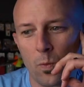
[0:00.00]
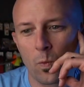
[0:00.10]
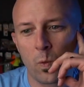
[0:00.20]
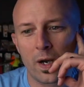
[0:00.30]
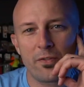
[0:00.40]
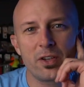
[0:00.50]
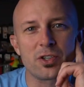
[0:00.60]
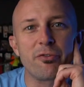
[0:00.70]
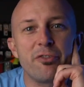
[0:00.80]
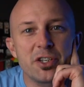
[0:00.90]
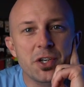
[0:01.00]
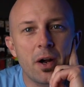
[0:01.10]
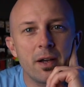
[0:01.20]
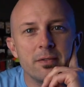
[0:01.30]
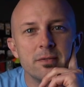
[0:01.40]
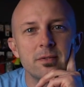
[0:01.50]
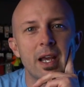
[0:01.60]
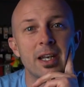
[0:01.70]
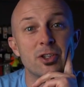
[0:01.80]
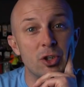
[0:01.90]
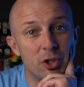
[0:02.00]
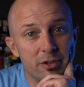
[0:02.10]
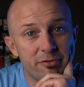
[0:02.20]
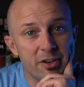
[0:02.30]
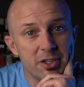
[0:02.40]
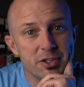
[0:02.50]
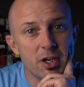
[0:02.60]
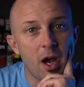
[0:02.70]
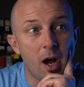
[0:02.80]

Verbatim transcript: Whenever there's a fish on, and it's a good fish,